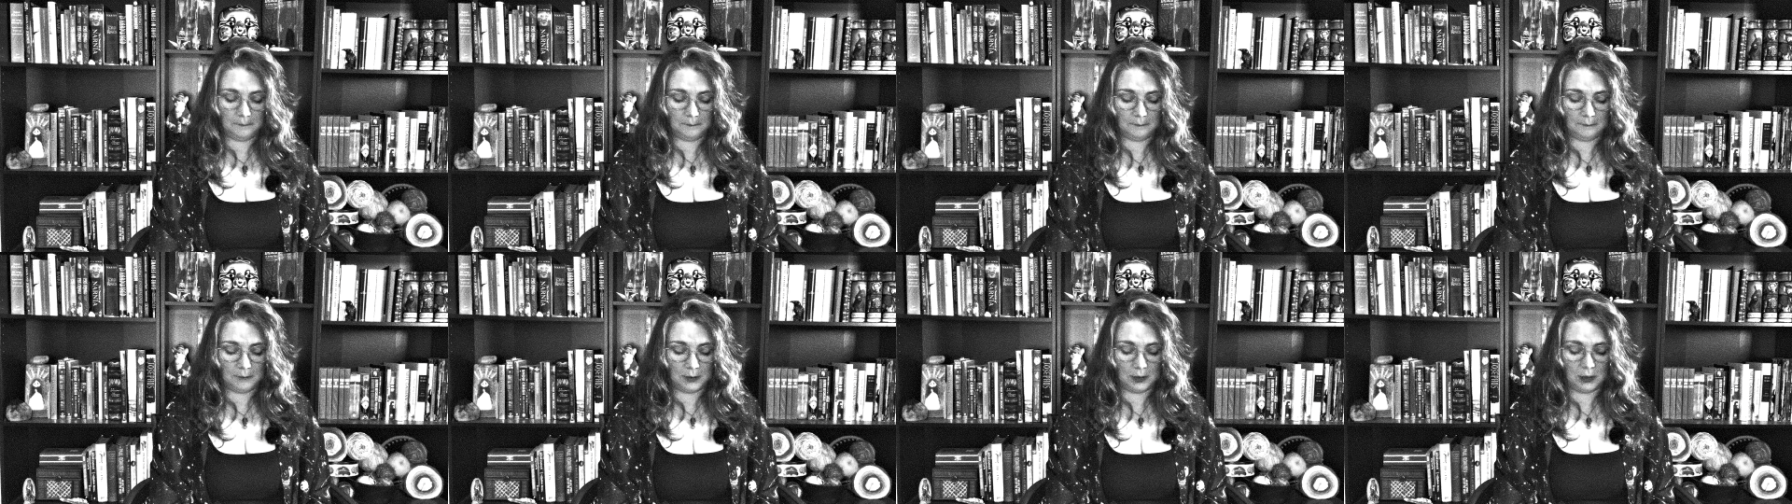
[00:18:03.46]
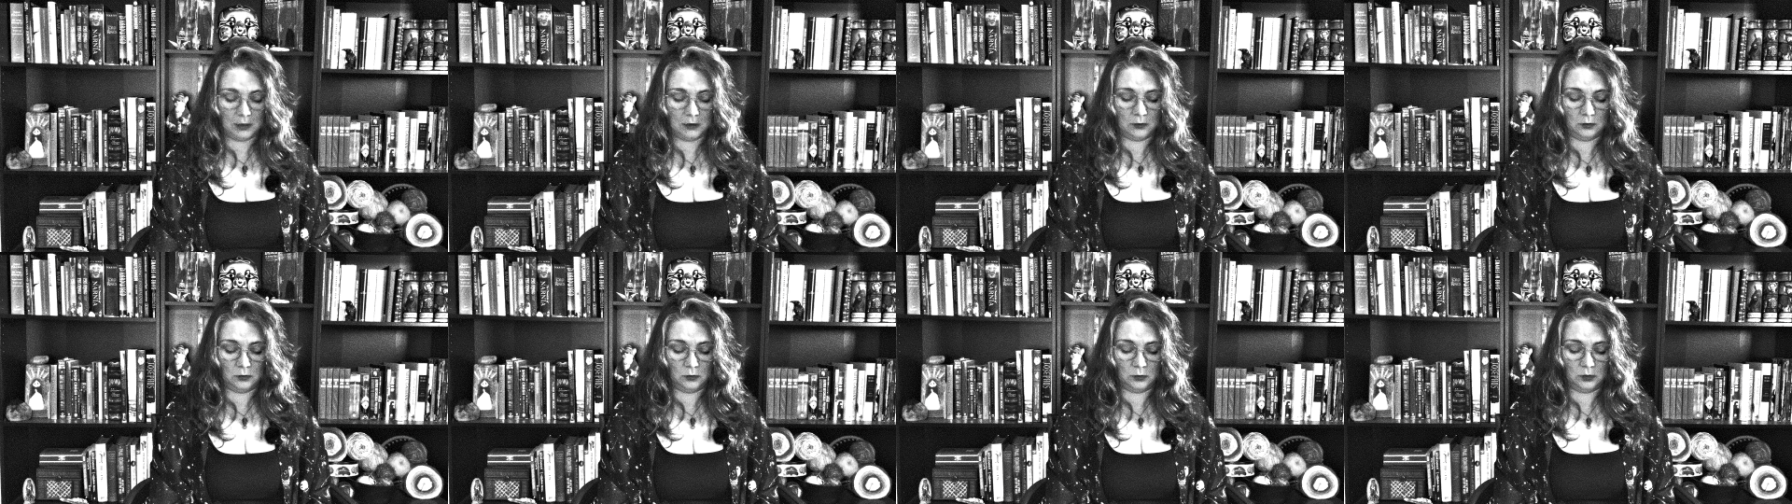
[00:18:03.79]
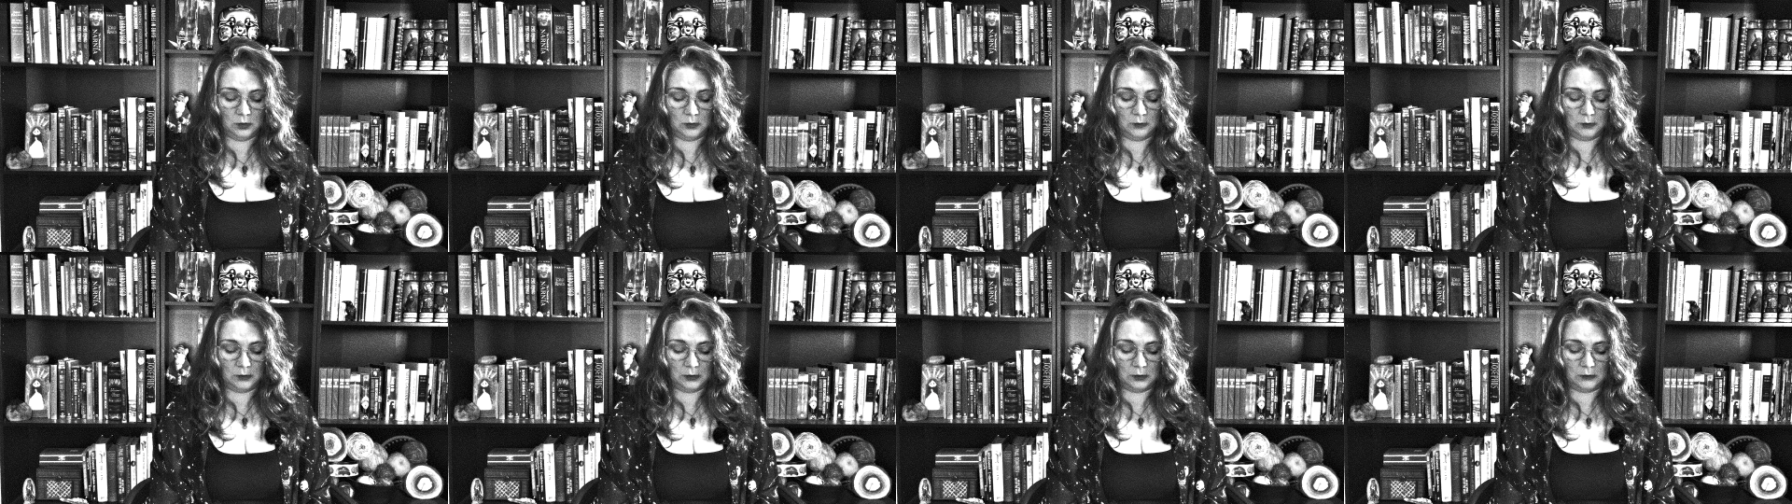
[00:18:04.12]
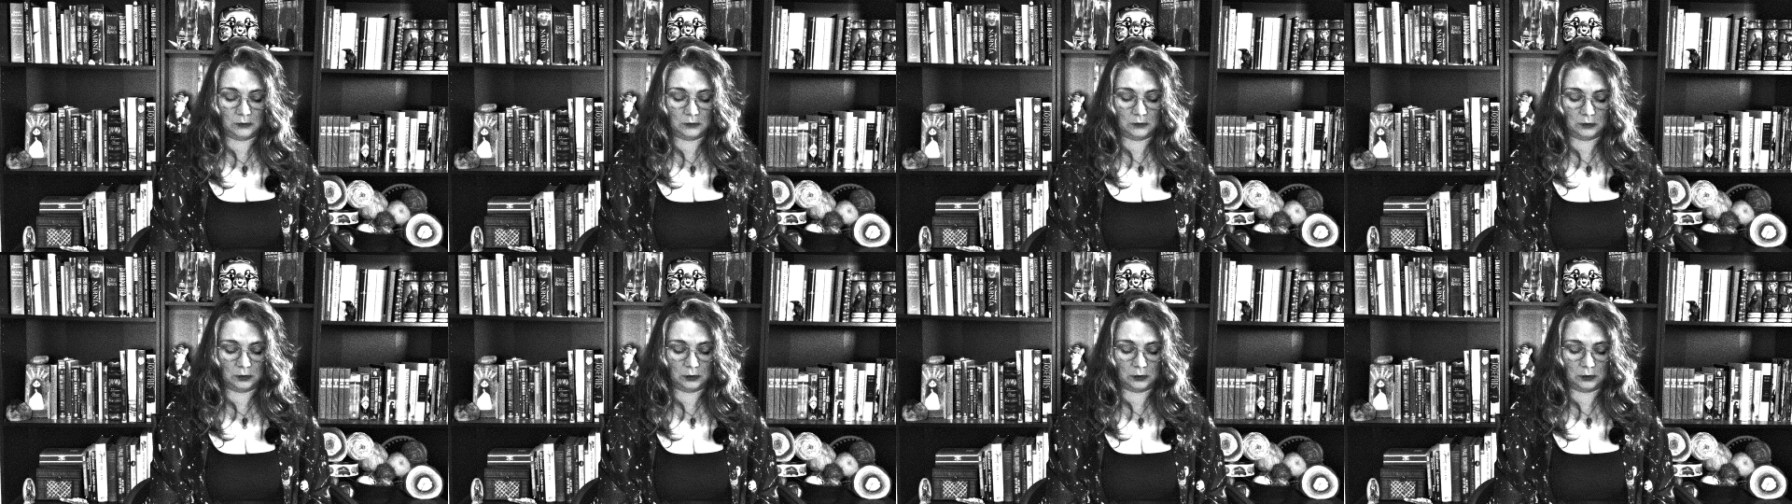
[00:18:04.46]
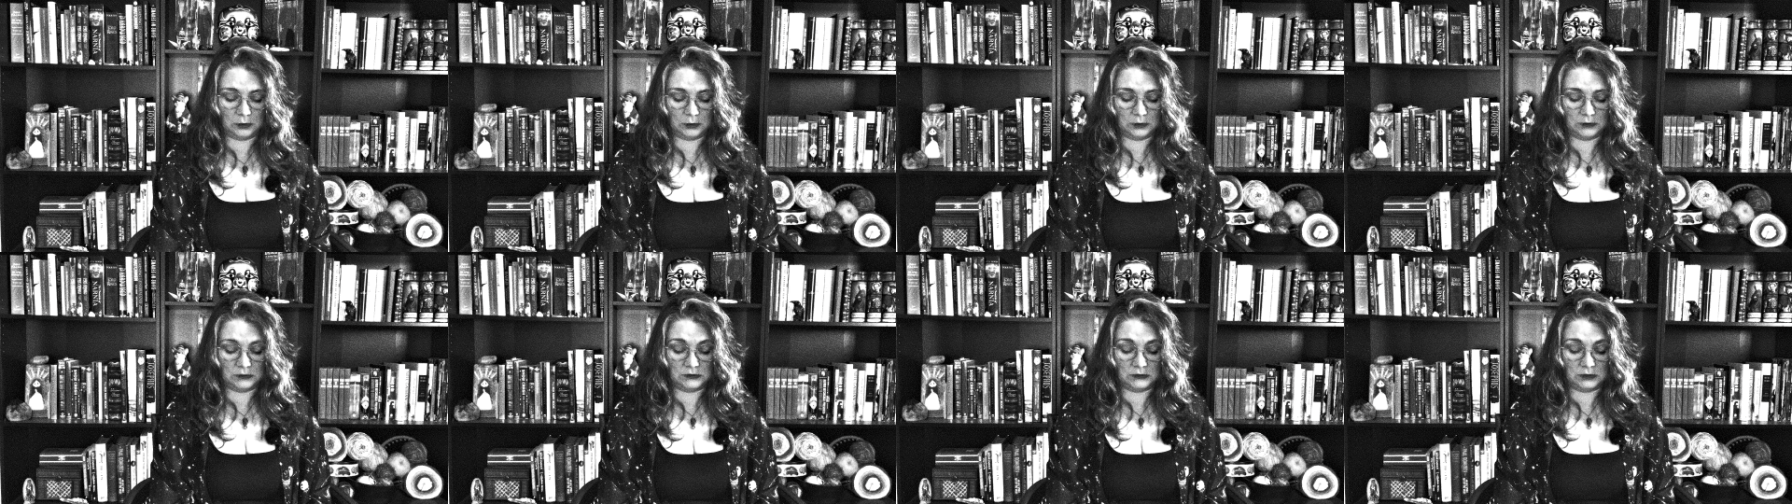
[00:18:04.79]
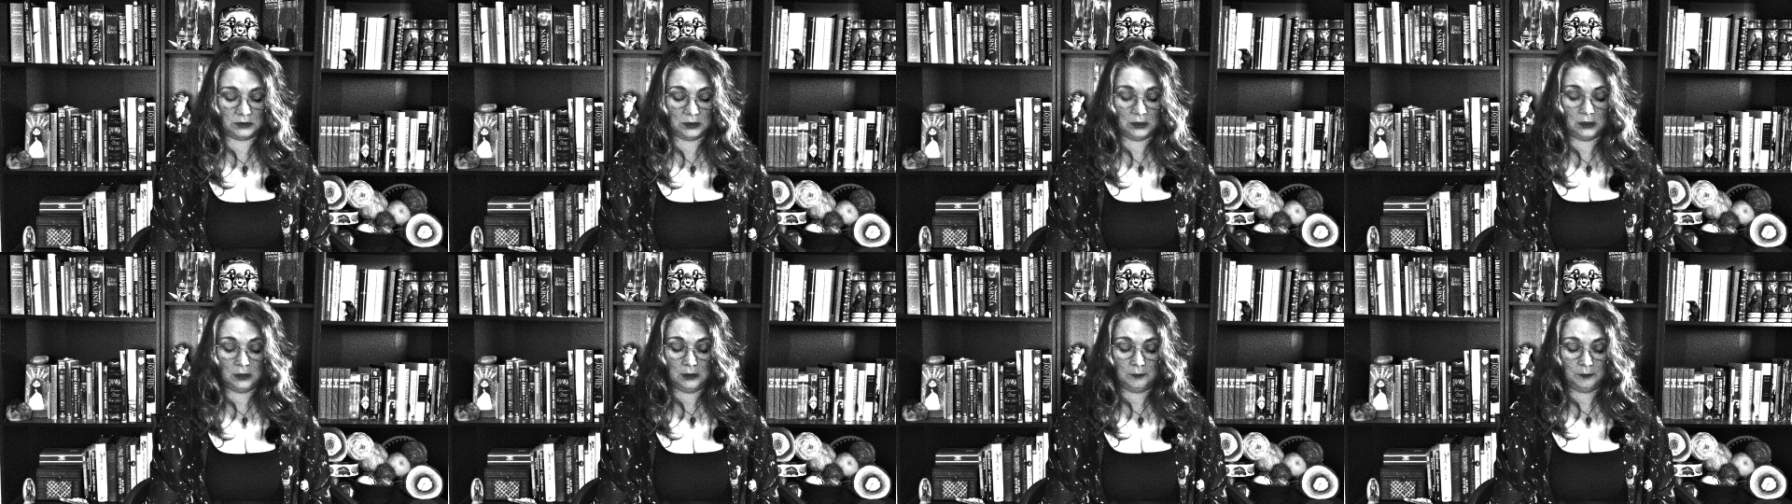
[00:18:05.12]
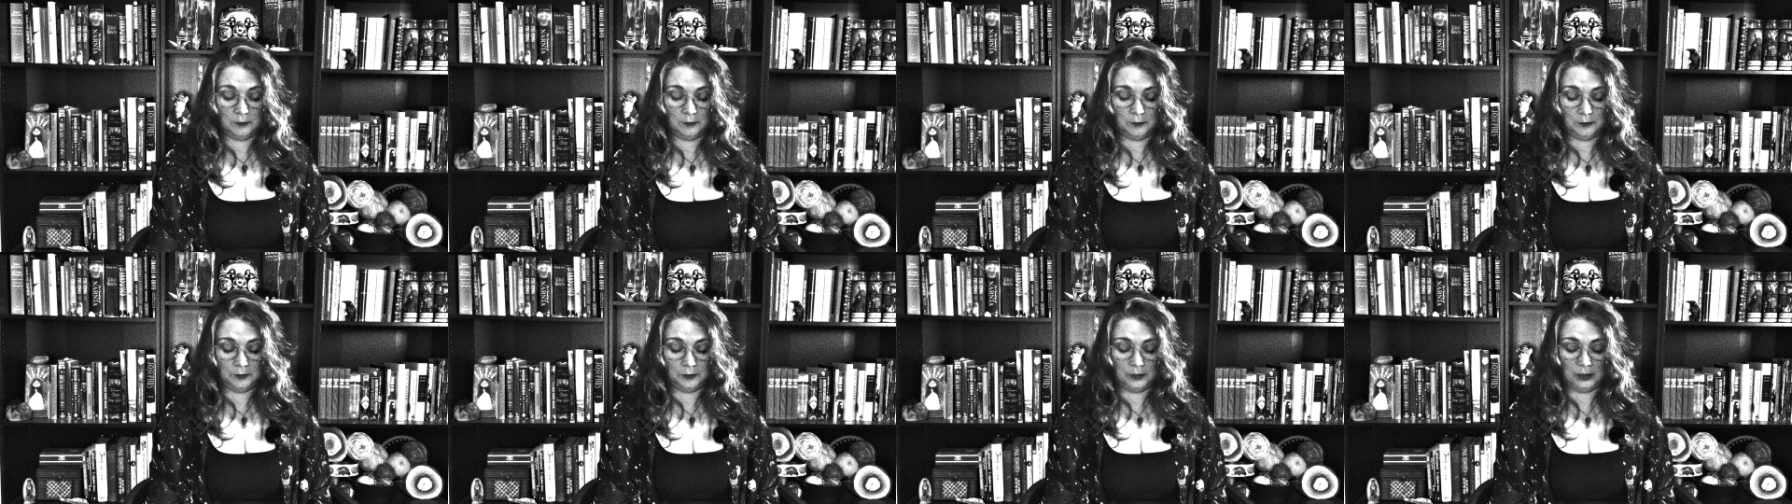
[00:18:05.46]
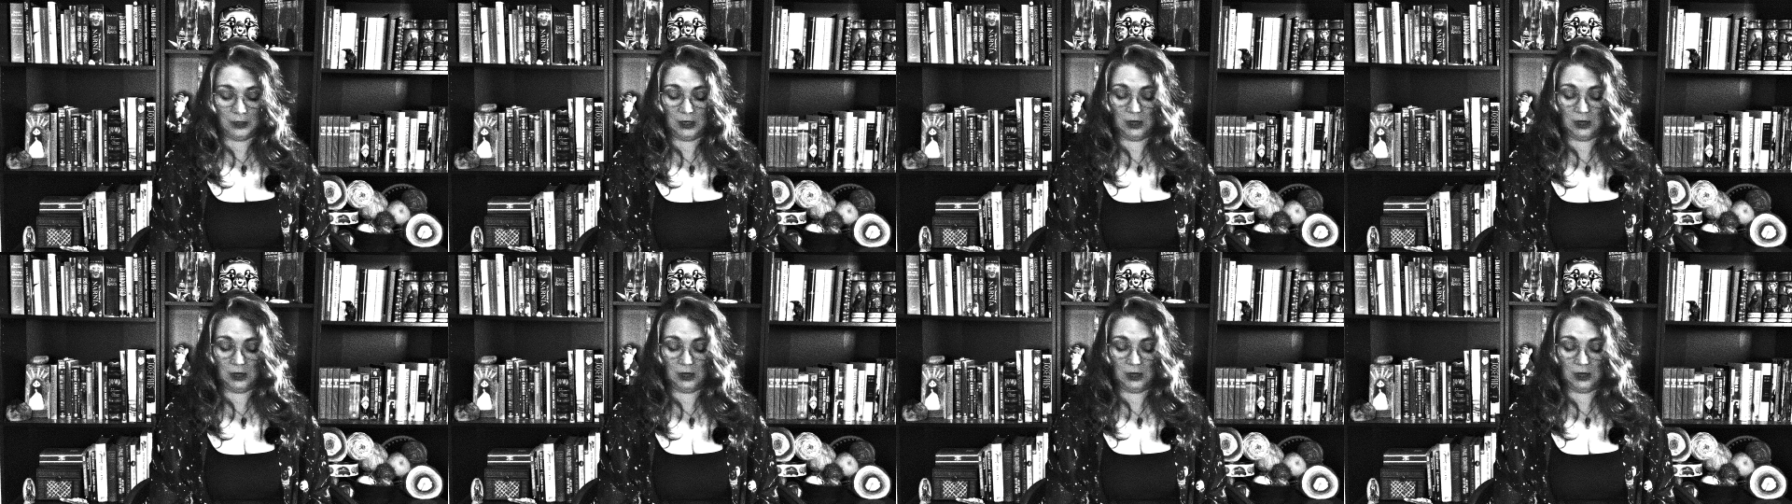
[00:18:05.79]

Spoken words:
I don't want to be in the darkness, but